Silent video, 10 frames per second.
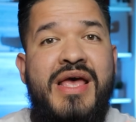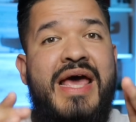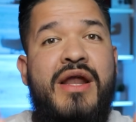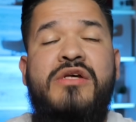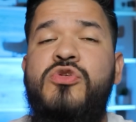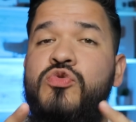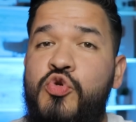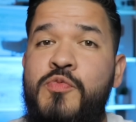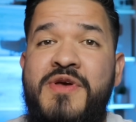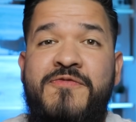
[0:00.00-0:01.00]
And also,
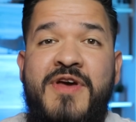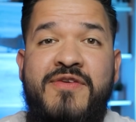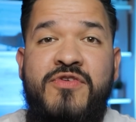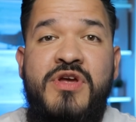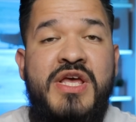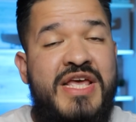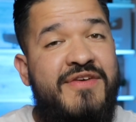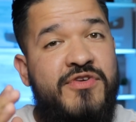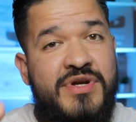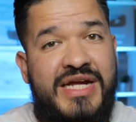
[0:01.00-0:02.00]
do me a favor
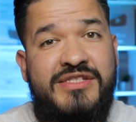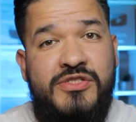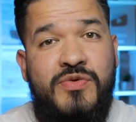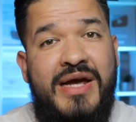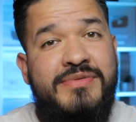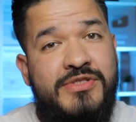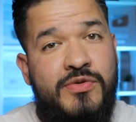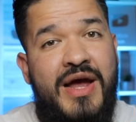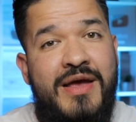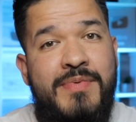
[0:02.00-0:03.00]
if you're not subscribed,
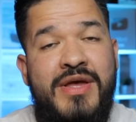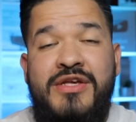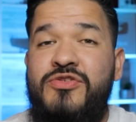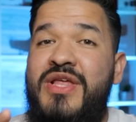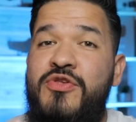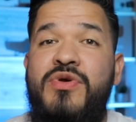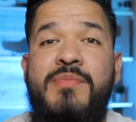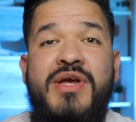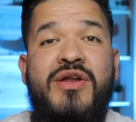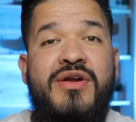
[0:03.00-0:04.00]
subscribe so that you can
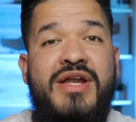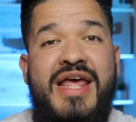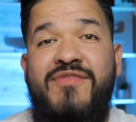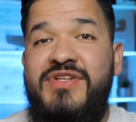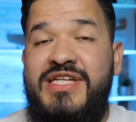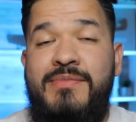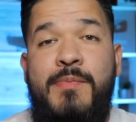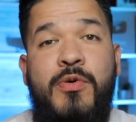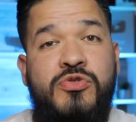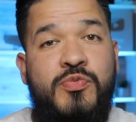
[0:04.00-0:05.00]
be alerted every time I
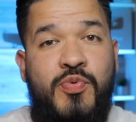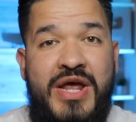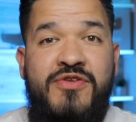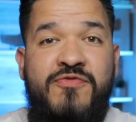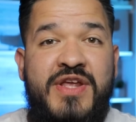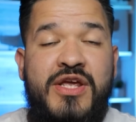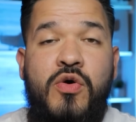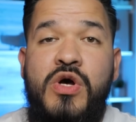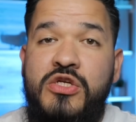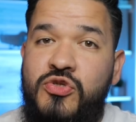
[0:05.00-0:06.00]
post a brand new
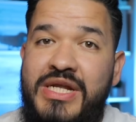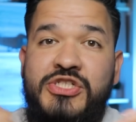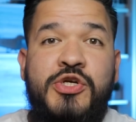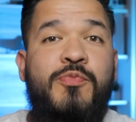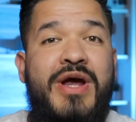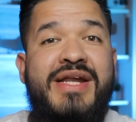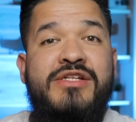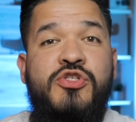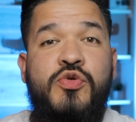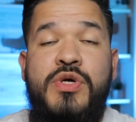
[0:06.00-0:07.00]
video. So let's jump right
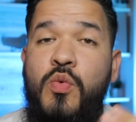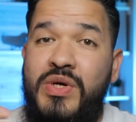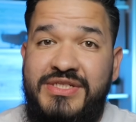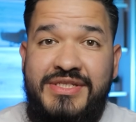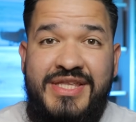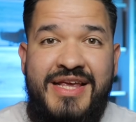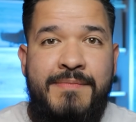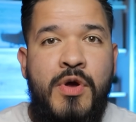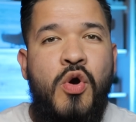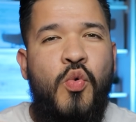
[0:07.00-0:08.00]
into it. What's the theme?